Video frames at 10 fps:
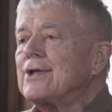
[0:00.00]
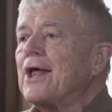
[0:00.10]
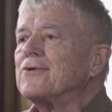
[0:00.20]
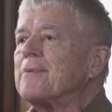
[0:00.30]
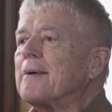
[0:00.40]

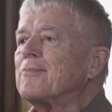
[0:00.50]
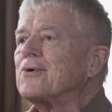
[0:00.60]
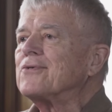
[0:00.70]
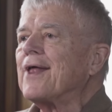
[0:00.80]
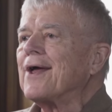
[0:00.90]
Today's my
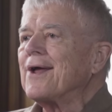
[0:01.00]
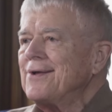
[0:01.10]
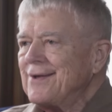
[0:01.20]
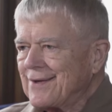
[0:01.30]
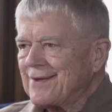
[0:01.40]
birthday.
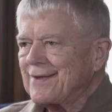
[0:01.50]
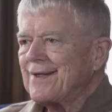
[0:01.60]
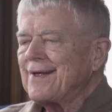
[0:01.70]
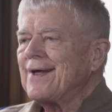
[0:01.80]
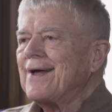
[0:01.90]

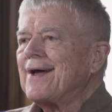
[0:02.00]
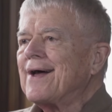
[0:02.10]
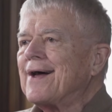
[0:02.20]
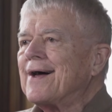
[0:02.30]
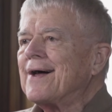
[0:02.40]

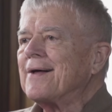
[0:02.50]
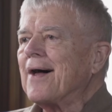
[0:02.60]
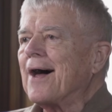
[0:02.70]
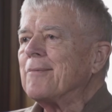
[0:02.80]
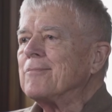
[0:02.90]
Uh,
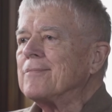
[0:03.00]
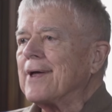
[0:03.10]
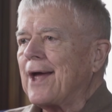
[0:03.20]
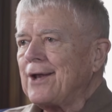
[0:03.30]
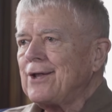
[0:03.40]
I'm
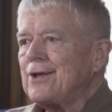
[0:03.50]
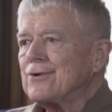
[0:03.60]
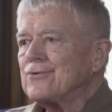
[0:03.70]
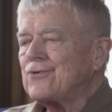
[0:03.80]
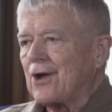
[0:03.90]
eighty
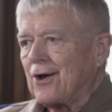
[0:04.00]
years